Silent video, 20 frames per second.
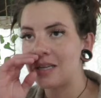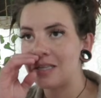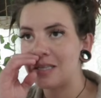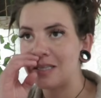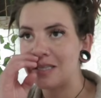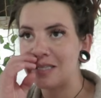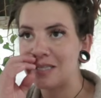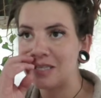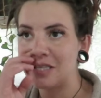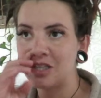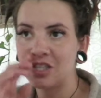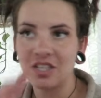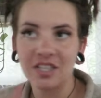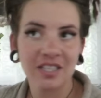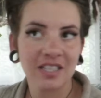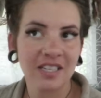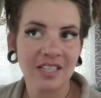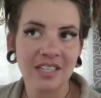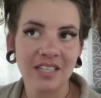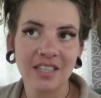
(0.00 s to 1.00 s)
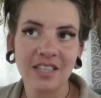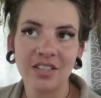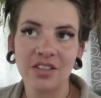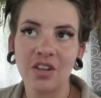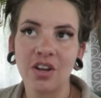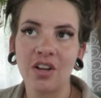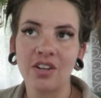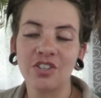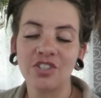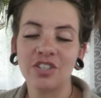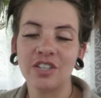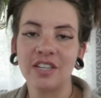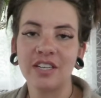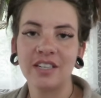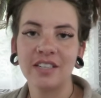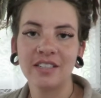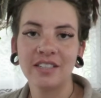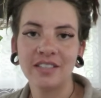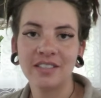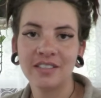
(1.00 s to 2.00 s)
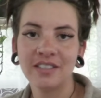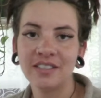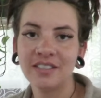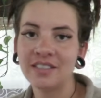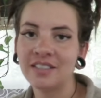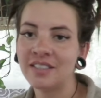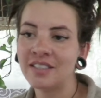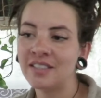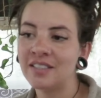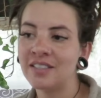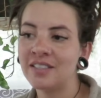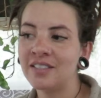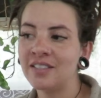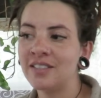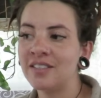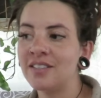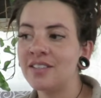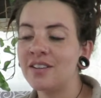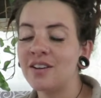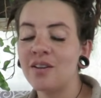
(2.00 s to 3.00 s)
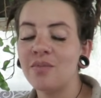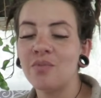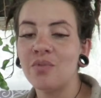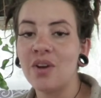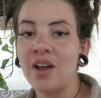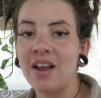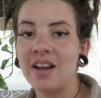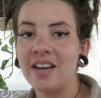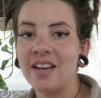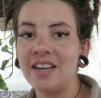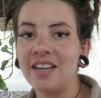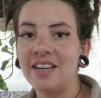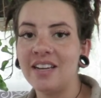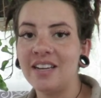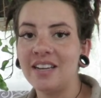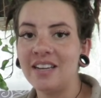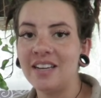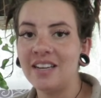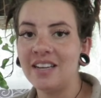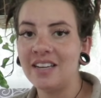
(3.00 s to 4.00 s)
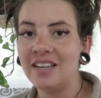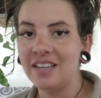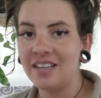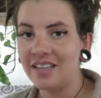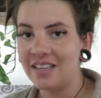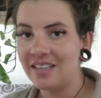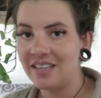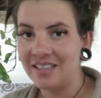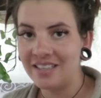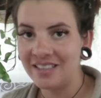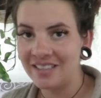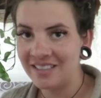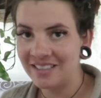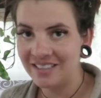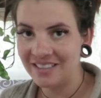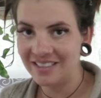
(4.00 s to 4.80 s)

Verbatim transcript: I did the dishes, I did the laundry. I'm ready.